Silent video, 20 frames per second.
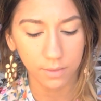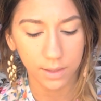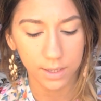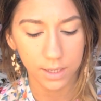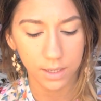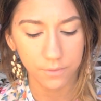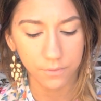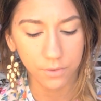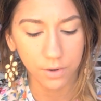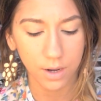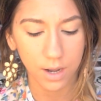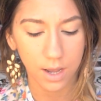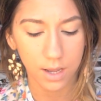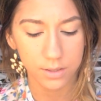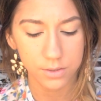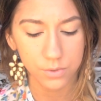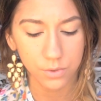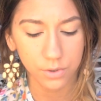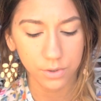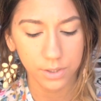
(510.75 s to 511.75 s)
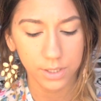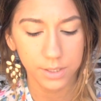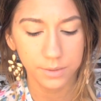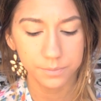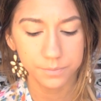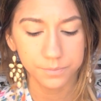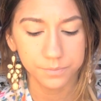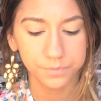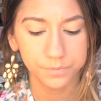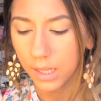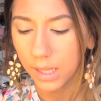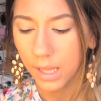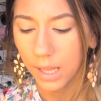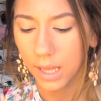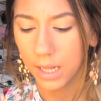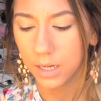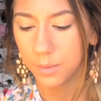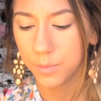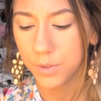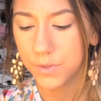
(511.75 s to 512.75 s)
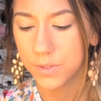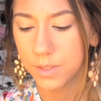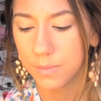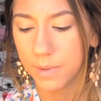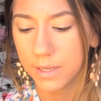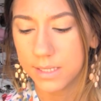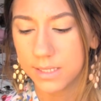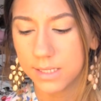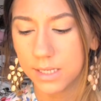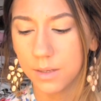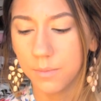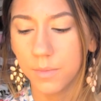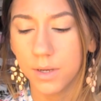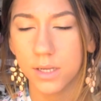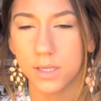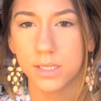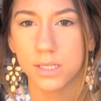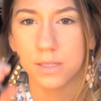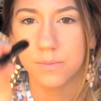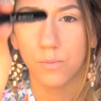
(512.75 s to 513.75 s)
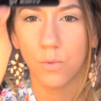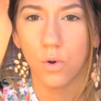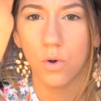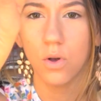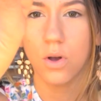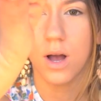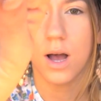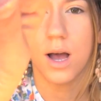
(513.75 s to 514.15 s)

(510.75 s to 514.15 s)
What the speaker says: I like it for contouring. And I'm using my Sigma small